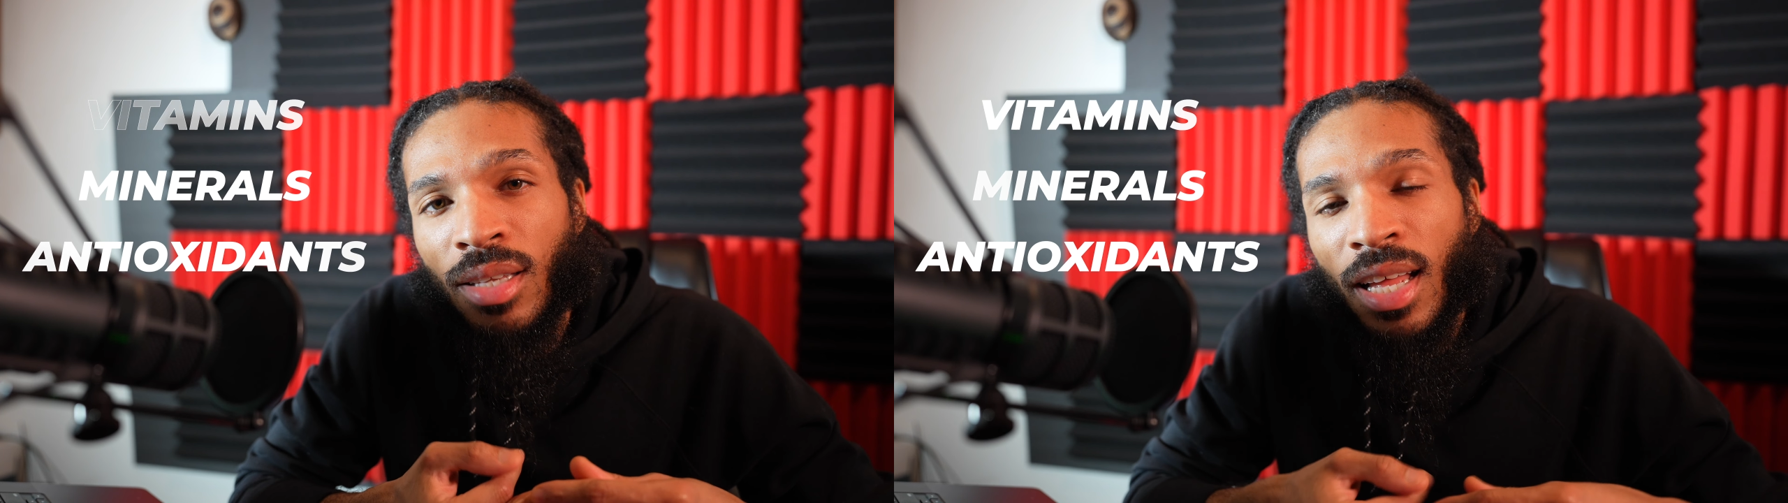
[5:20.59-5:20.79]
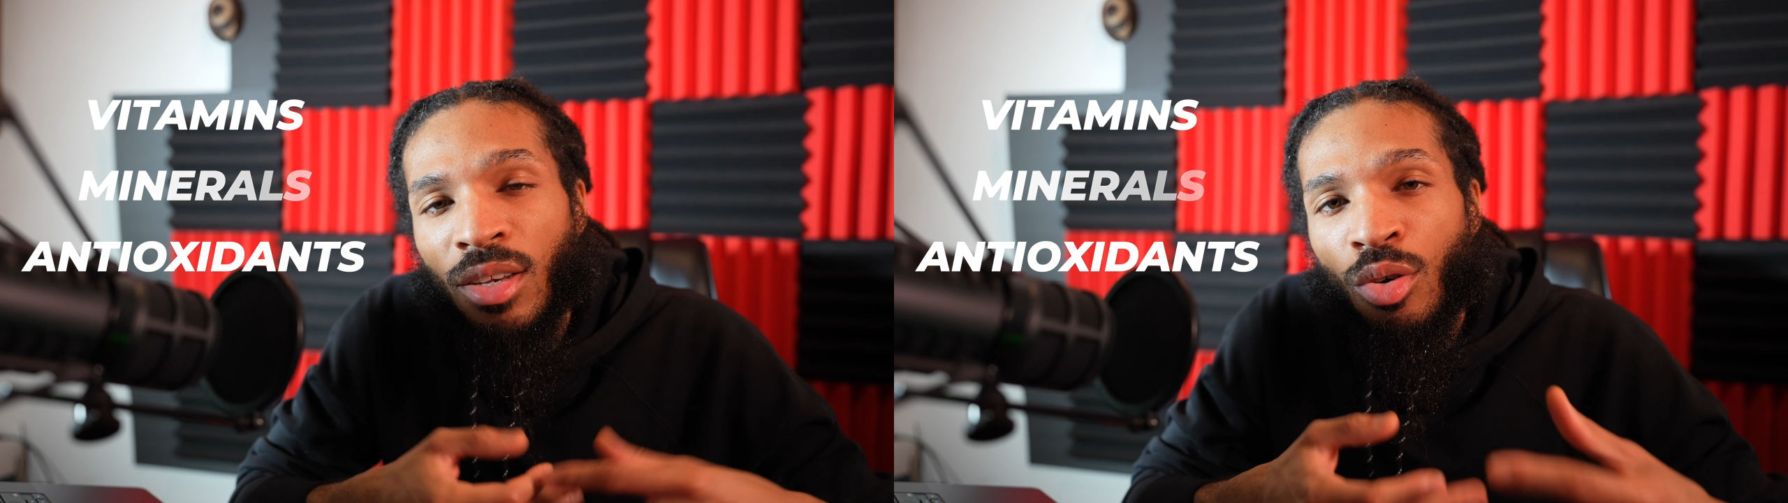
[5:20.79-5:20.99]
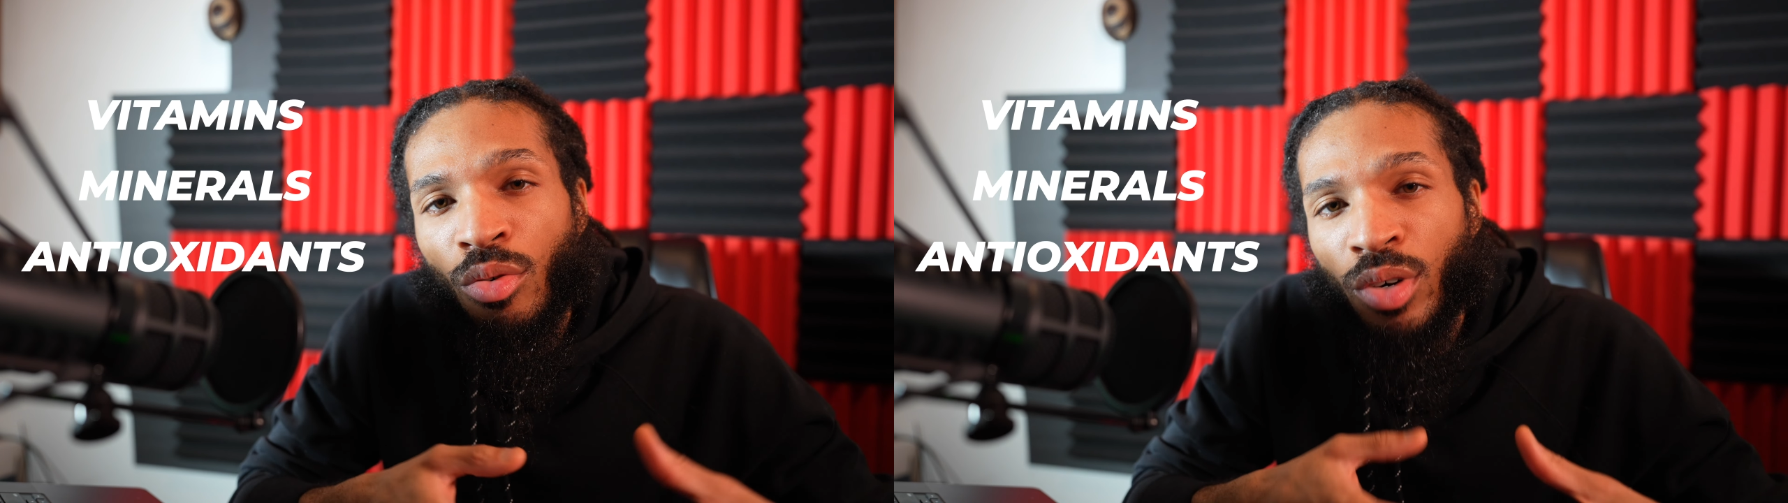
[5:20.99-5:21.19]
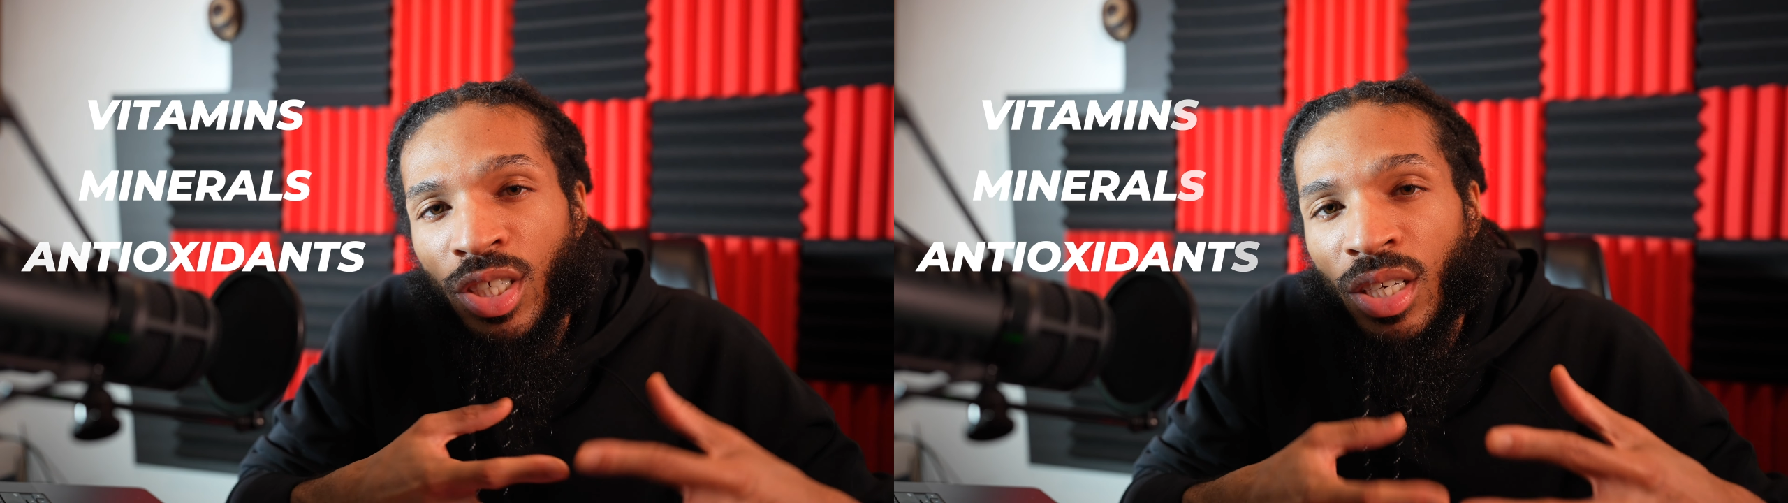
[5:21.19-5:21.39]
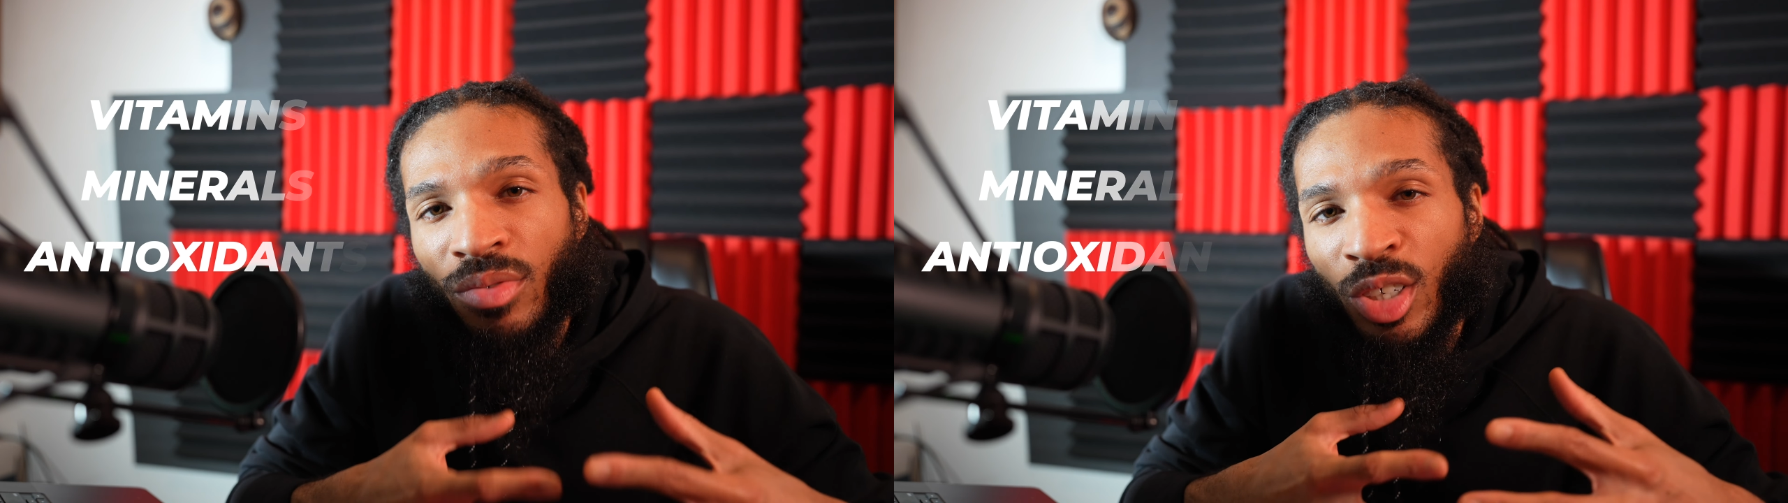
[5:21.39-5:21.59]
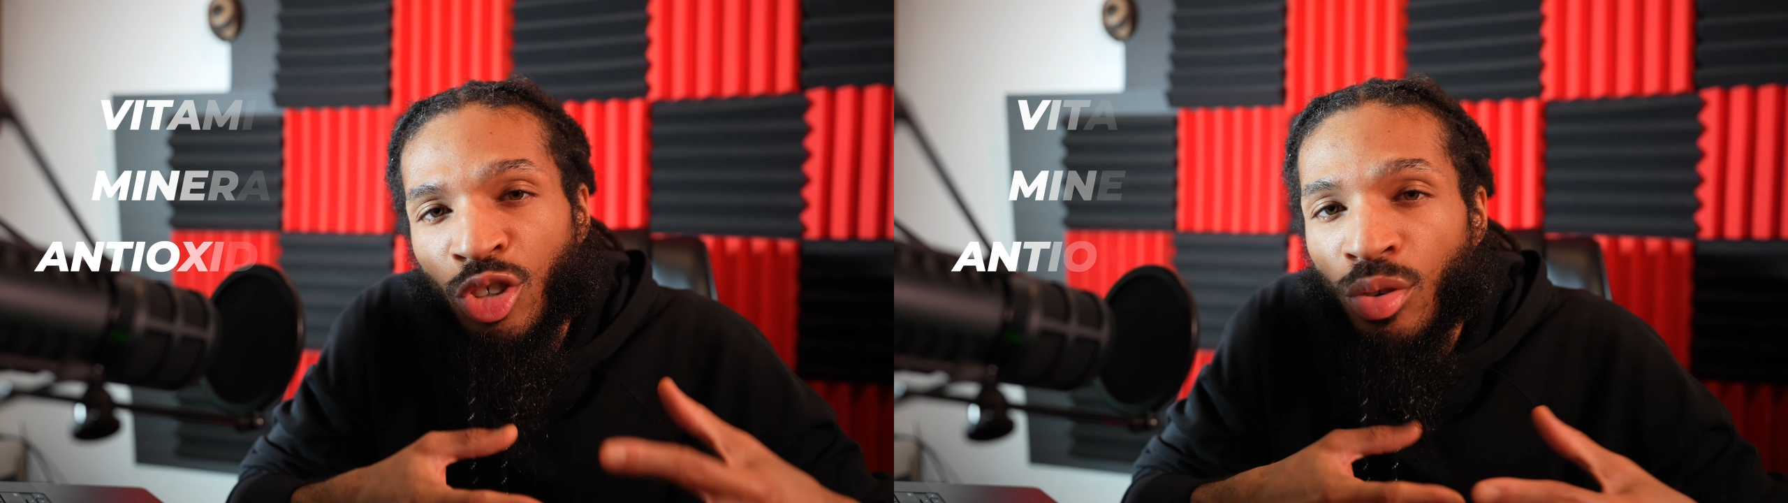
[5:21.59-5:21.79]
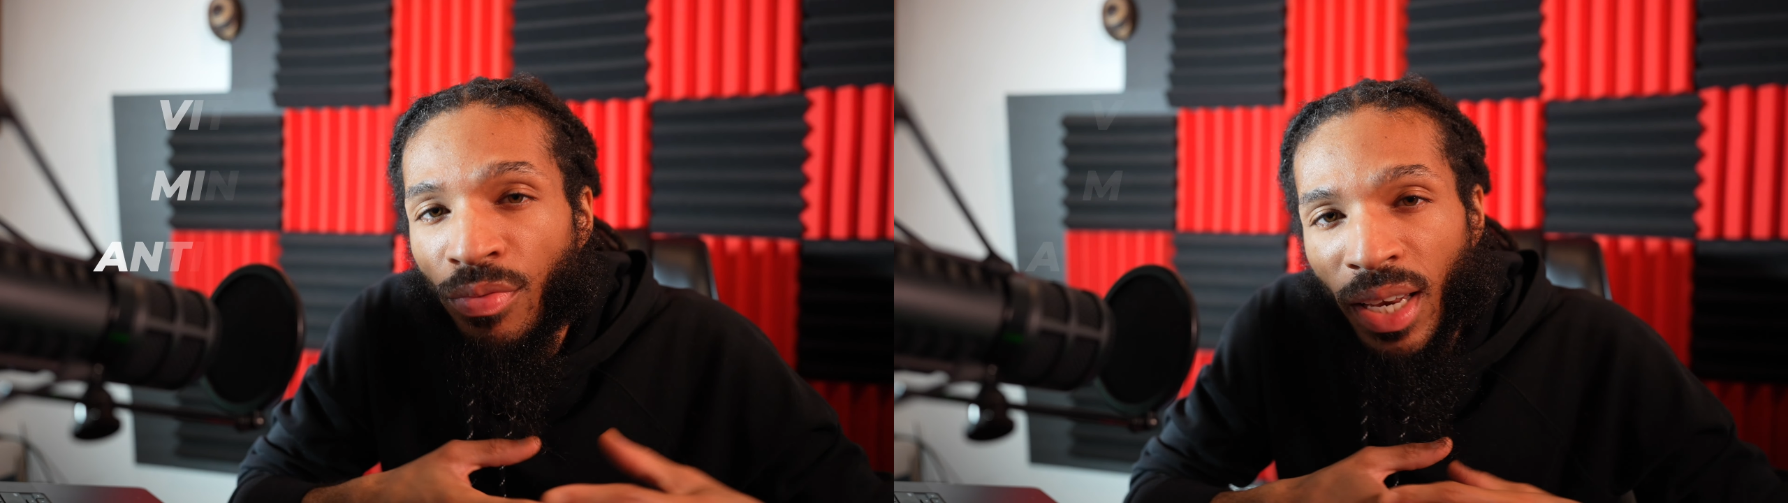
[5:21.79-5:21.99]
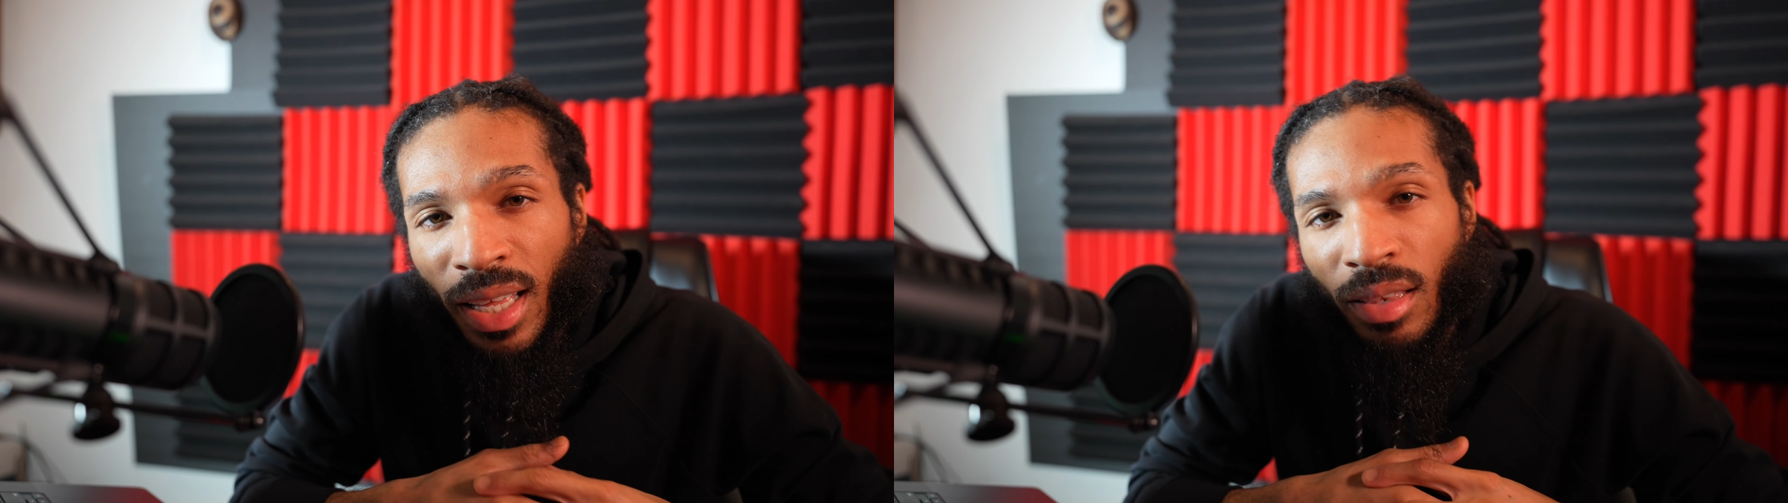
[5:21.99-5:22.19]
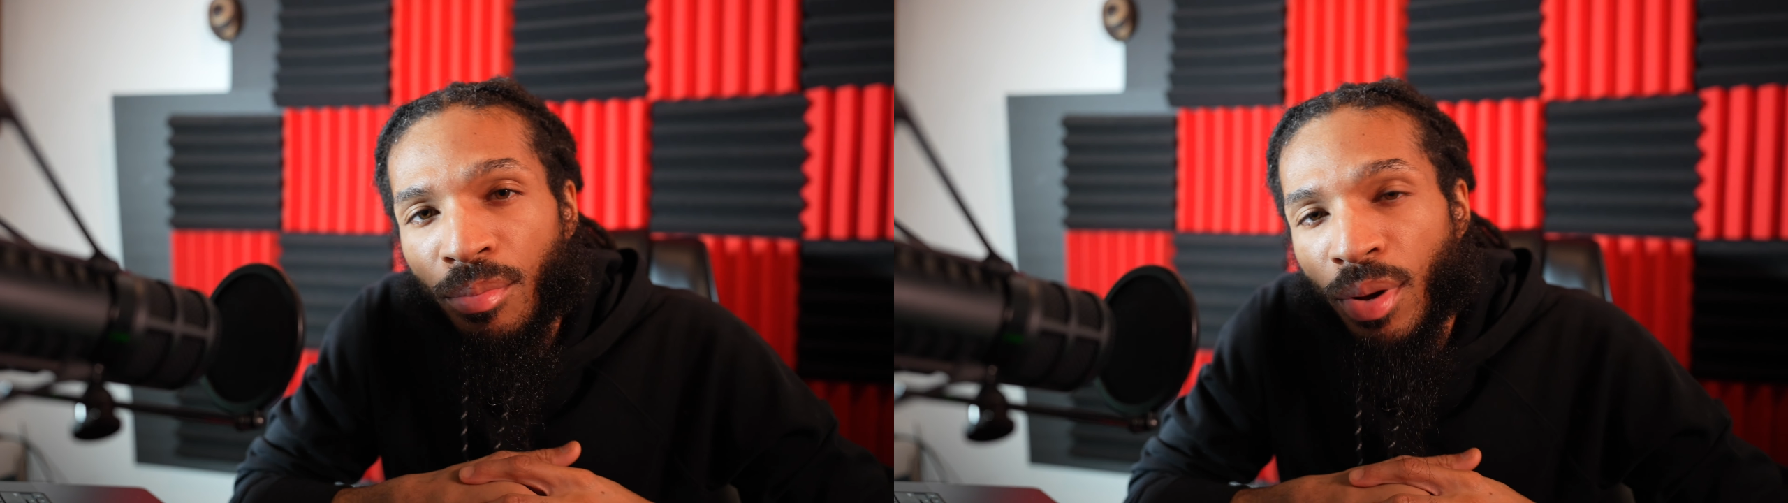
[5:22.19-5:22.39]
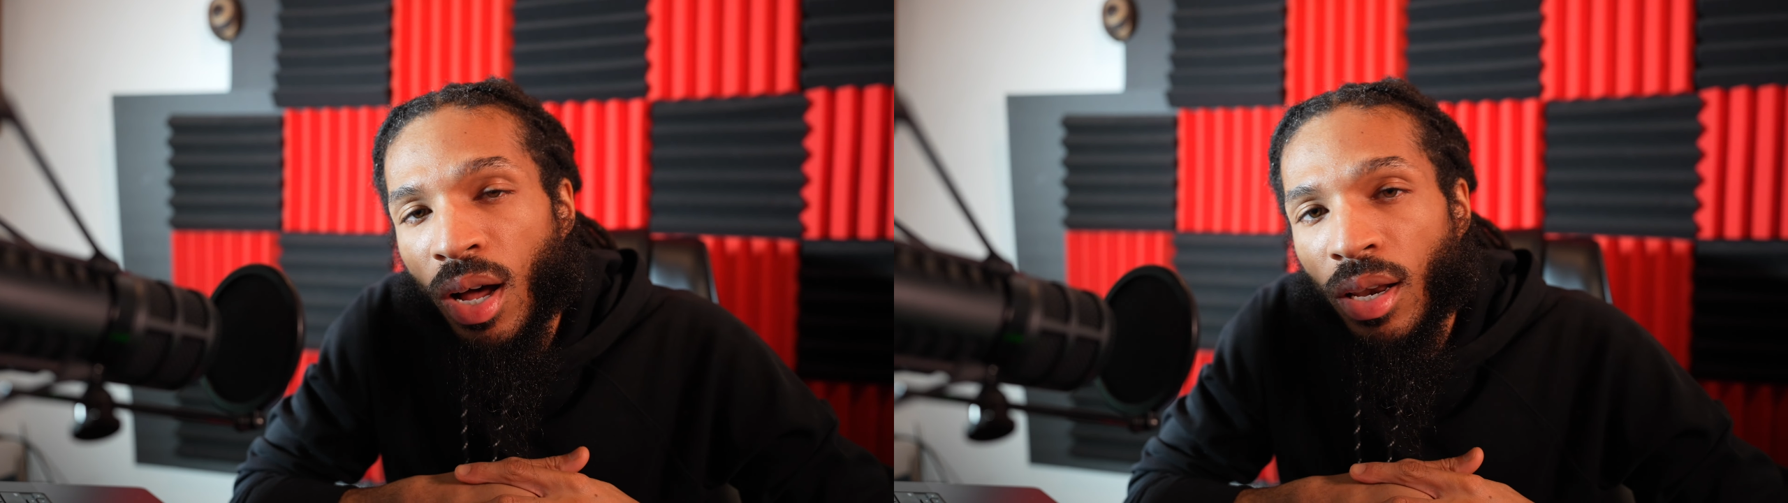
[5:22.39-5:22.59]
that nourish and rejuvenate the
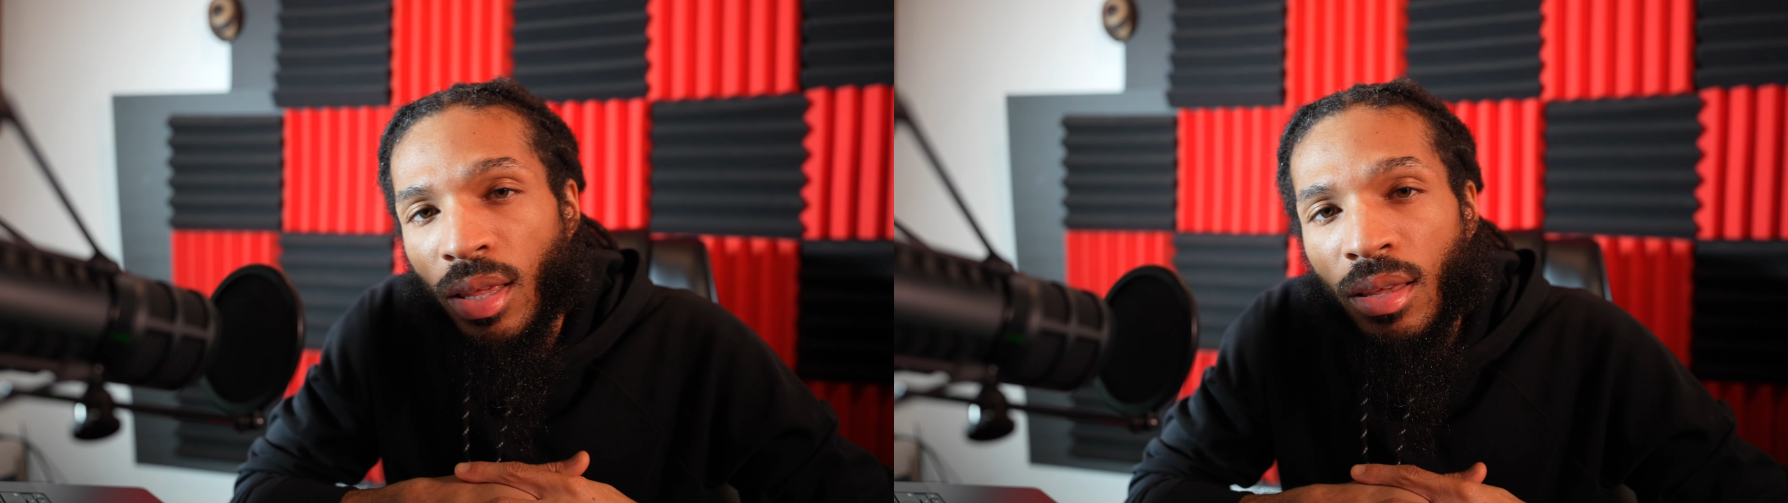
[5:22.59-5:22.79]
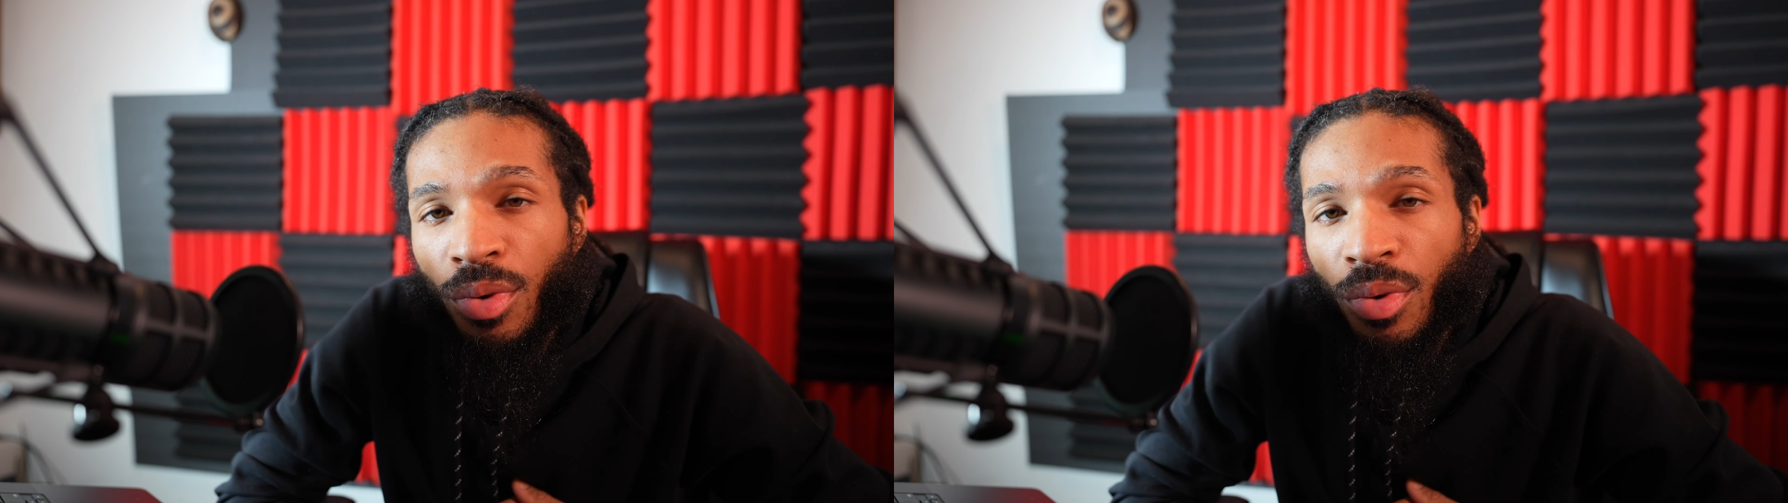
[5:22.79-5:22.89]
body.